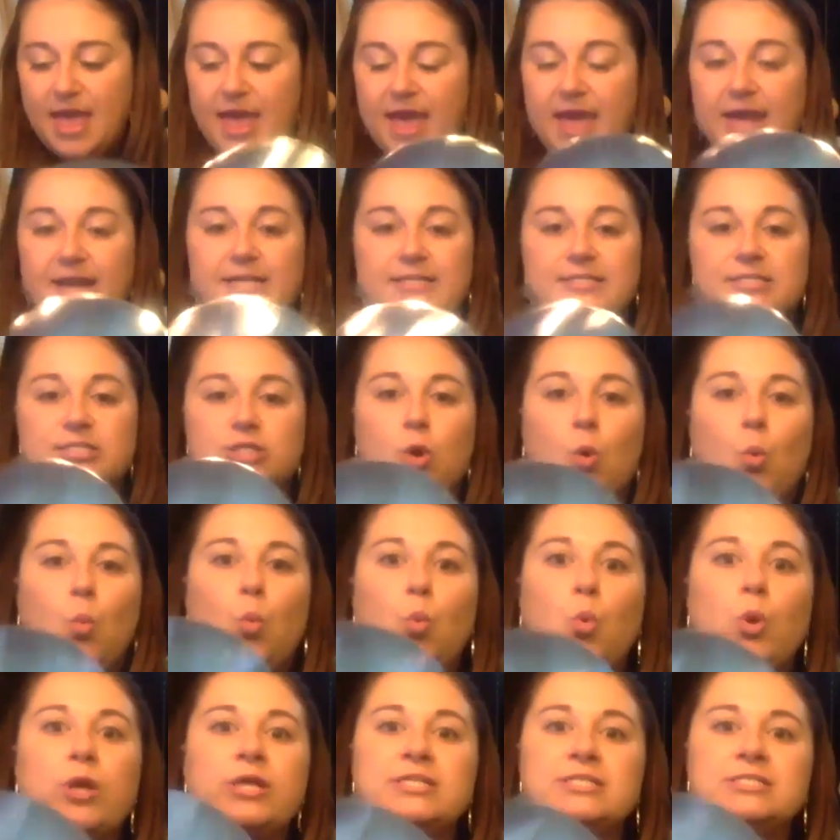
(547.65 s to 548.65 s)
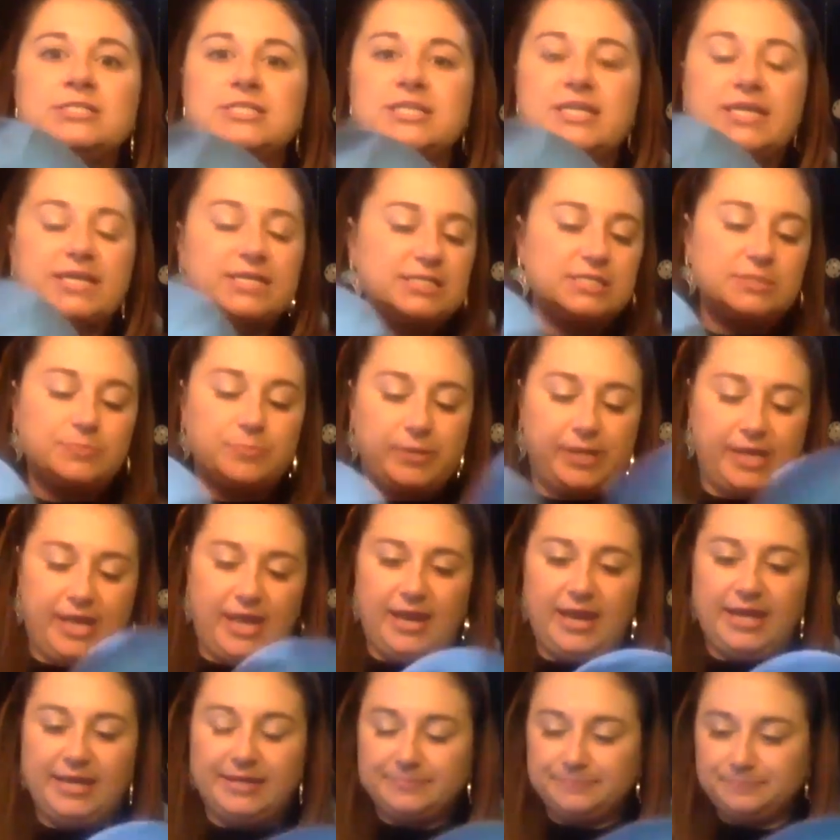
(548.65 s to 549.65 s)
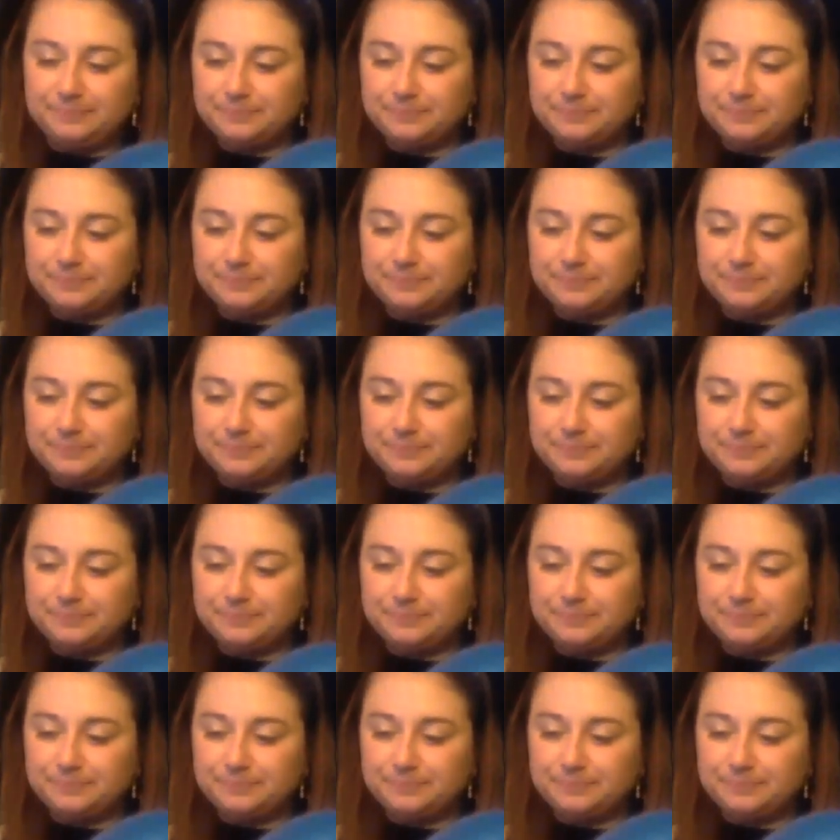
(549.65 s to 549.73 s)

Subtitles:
and it's the windiest planet.